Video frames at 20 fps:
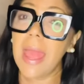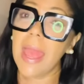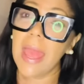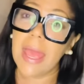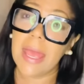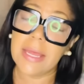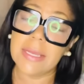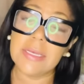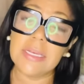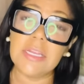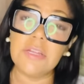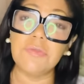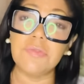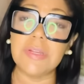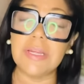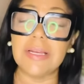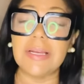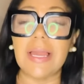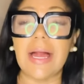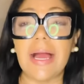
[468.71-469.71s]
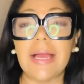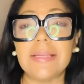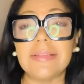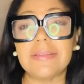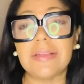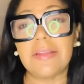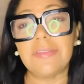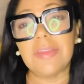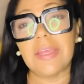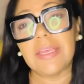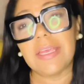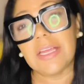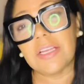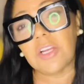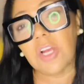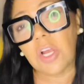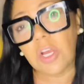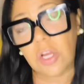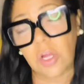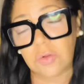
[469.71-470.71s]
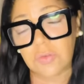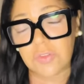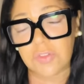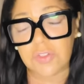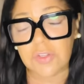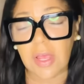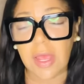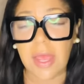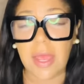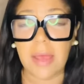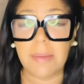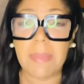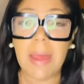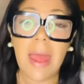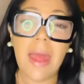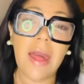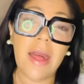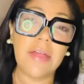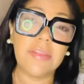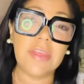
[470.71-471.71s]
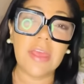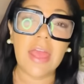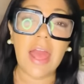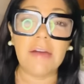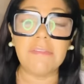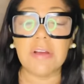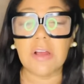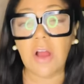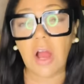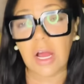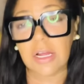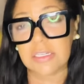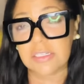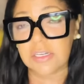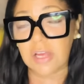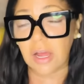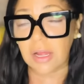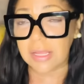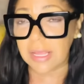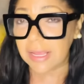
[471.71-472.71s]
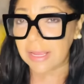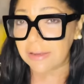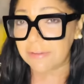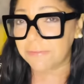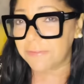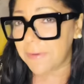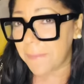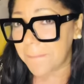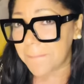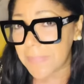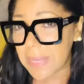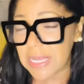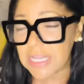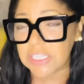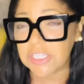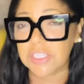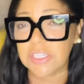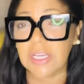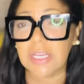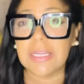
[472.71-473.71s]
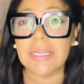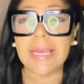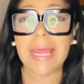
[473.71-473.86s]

and he realizes that they get close to him and they have a contact information